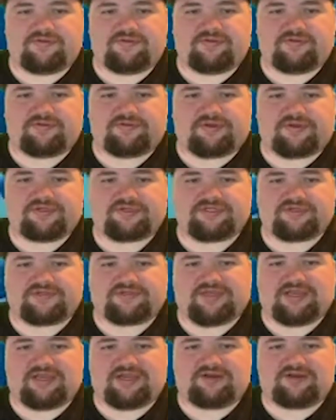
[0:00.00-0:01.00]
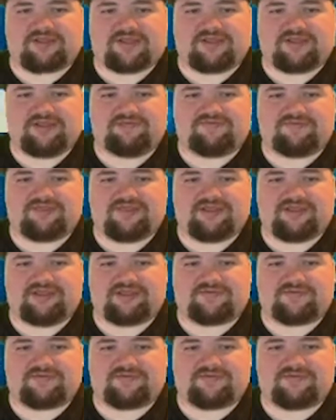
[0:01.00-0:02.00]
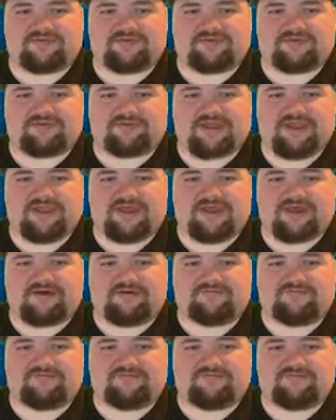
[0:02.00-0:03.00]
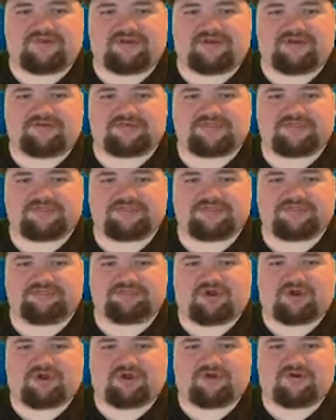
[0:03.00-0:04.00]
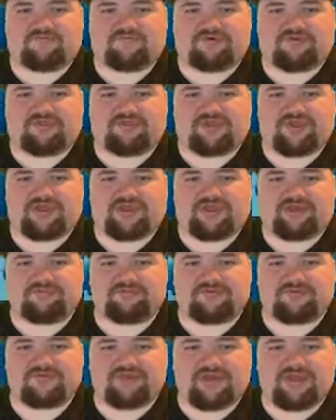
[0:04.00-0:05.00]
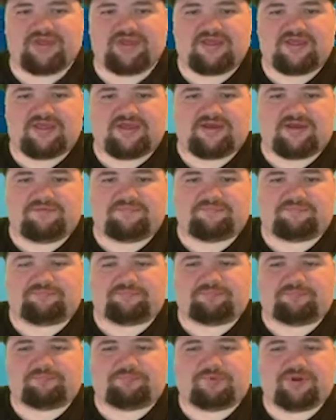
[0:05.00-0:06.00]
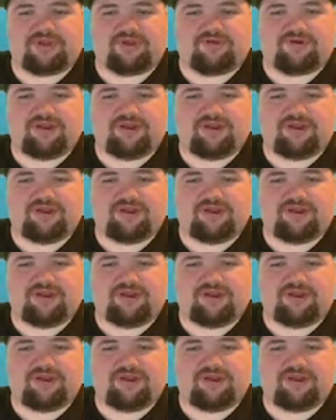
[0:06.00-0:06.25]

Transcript: So as you can see here, like even these, so we have, just some carnival themes, but you're